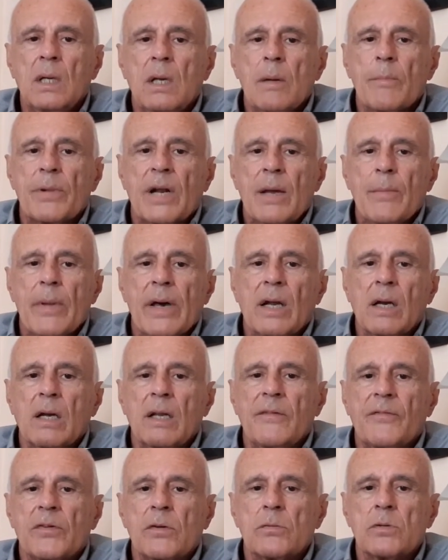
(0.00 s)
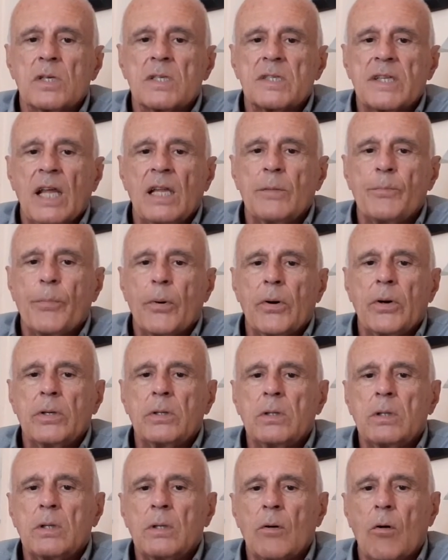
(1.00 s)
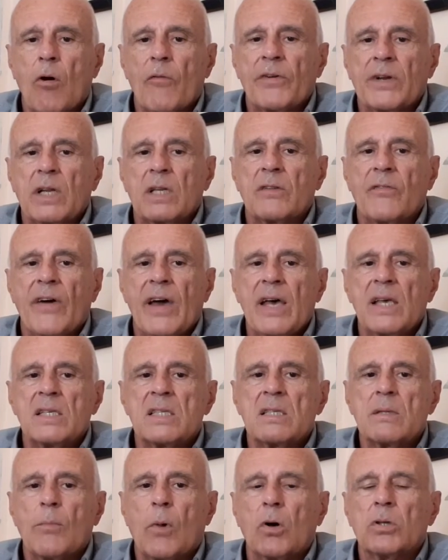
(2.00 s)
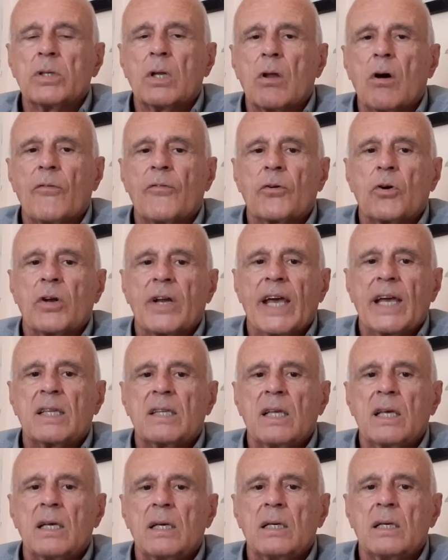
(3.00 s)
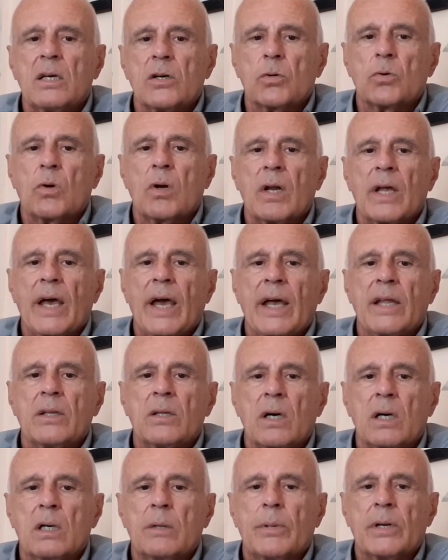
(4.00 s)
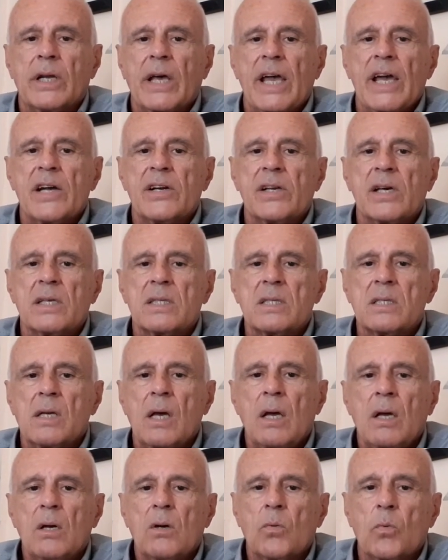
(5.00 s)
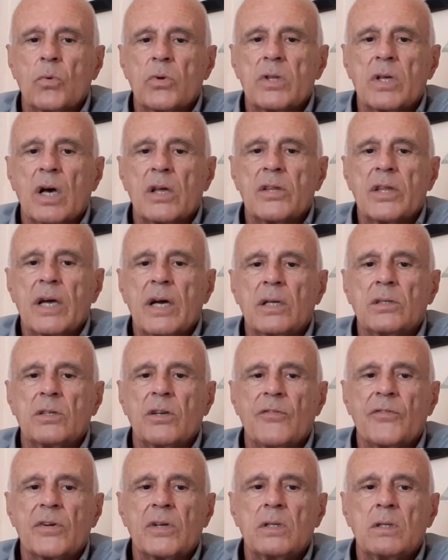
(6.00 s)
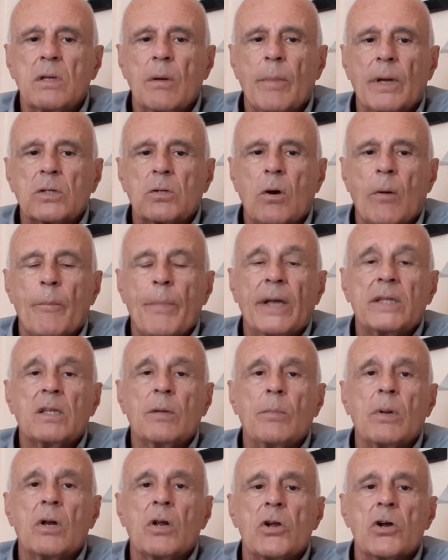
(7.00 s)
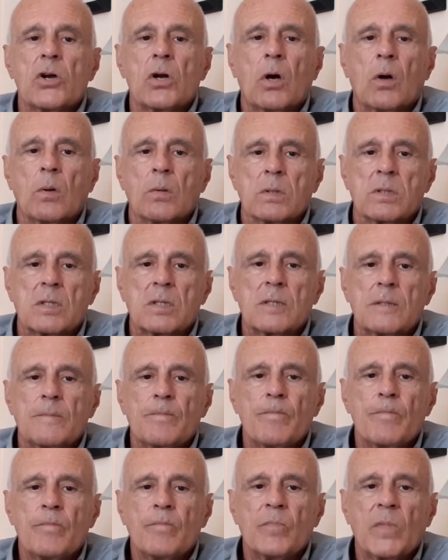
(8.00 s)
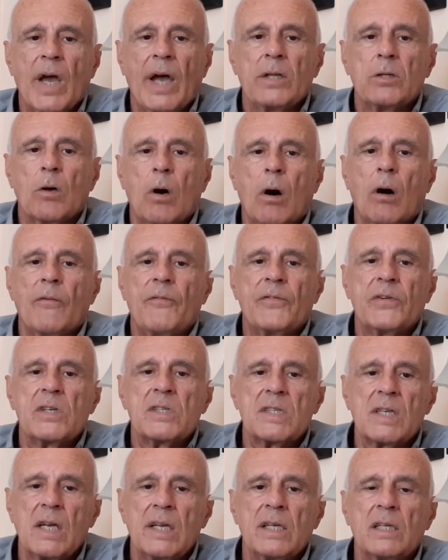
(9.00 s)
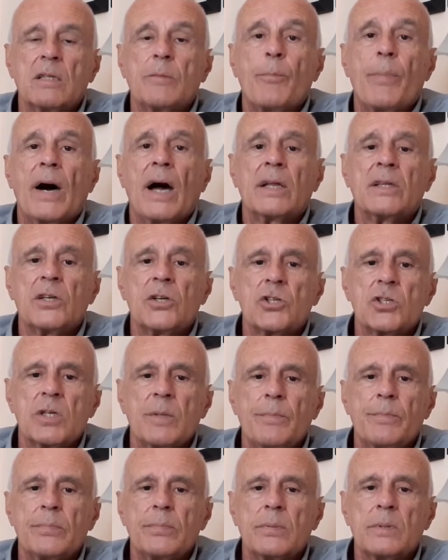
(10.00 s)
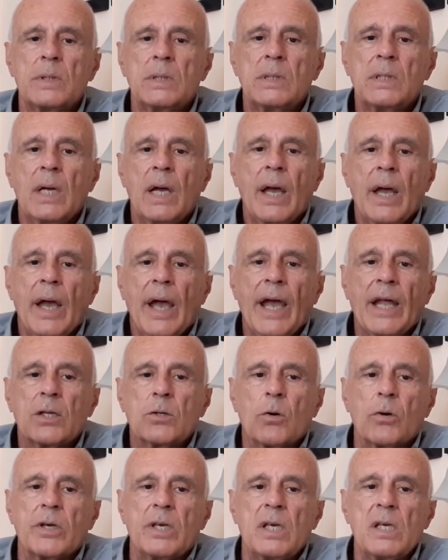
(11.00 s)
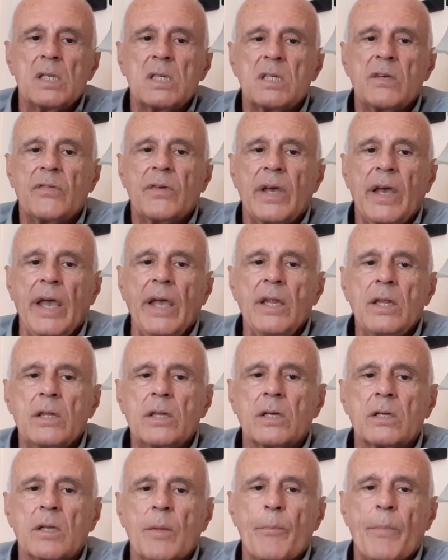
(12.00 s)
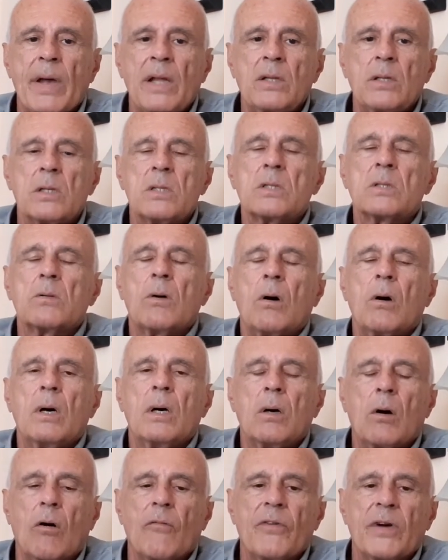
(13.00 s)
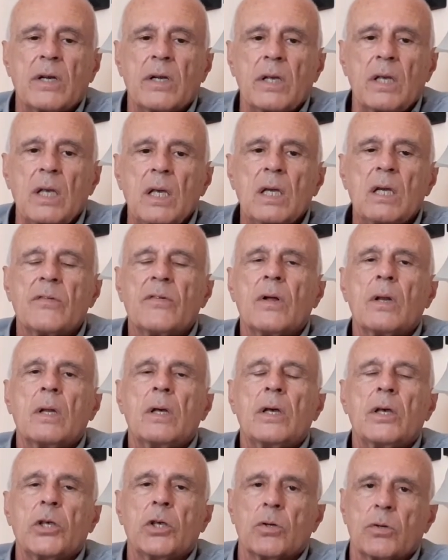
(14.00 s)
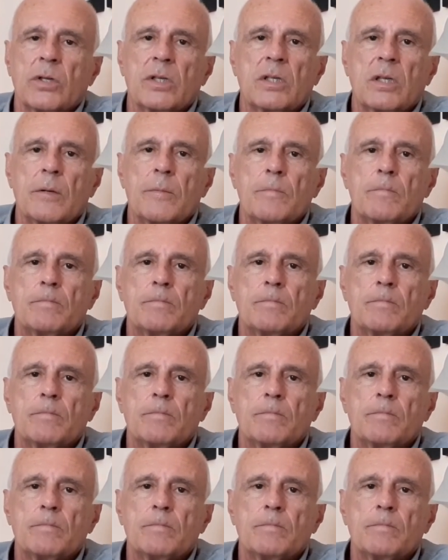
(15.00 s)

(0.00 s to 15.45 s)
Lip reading: primarily from the standpoint of an advanced model of connecting rural and urban areas with their different but compatible roles, and of resilient partnership and cohesive interdependence of an equal unity.